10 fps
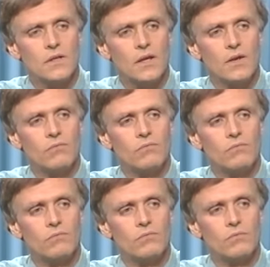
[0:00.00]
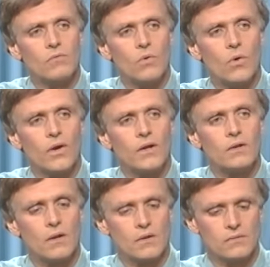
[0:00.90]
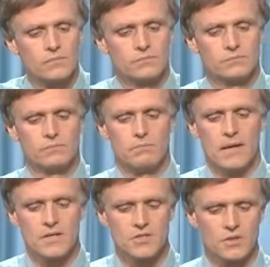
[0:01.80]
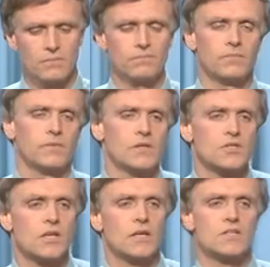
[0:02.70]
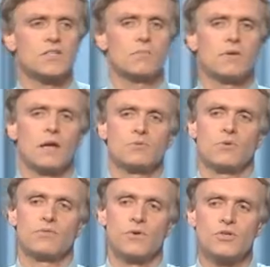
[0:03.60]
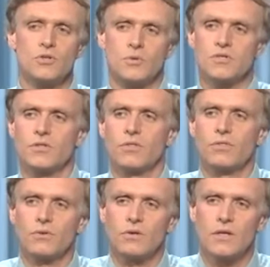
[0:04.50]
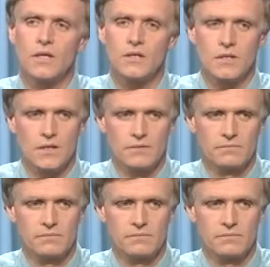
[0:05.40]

In Oriental medicine, the skin is sometimes referred to as the third kidney.